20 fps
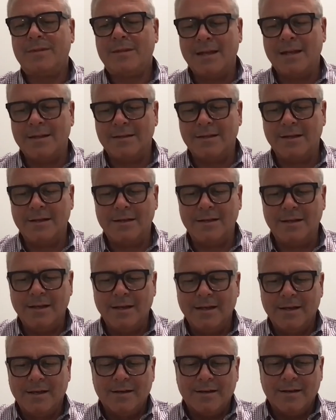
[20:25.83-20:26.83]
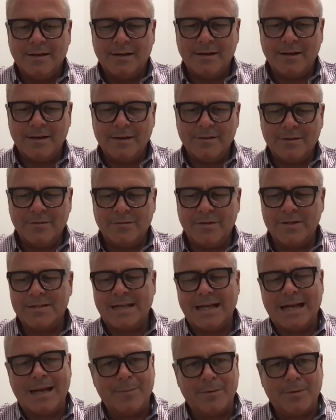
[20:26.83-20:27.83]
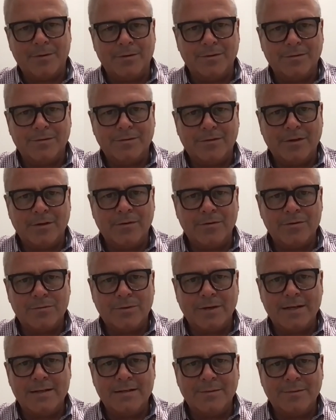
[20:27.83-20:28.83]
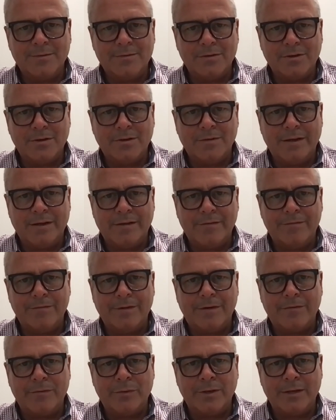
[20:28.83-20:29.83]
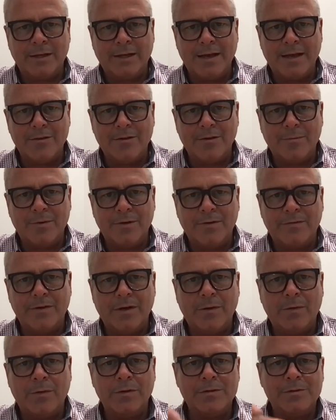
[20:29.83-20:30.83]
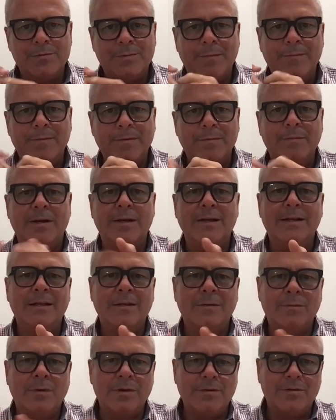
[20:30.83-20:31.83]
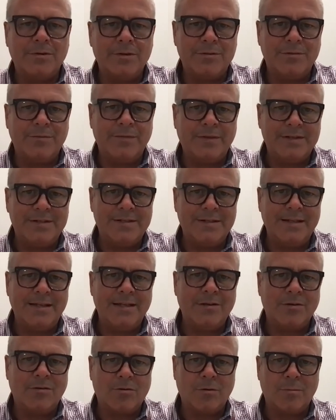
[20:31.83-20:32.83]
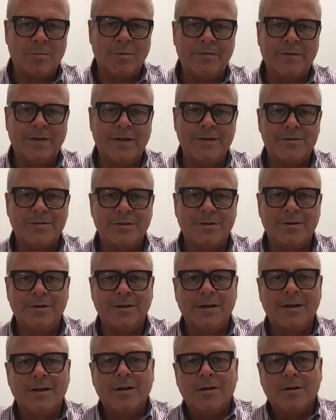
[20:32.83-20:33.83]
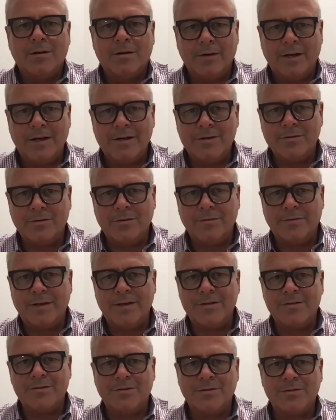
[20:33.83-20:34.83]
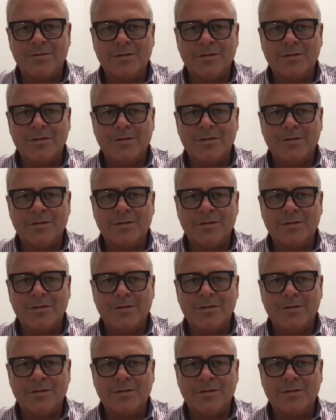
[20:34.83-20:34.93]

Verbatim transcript: And then uh, the risk capital. So it's great to sort of have everyone together, but if no one's pumping money in, whether it's VC or corporate venture, or angel investors.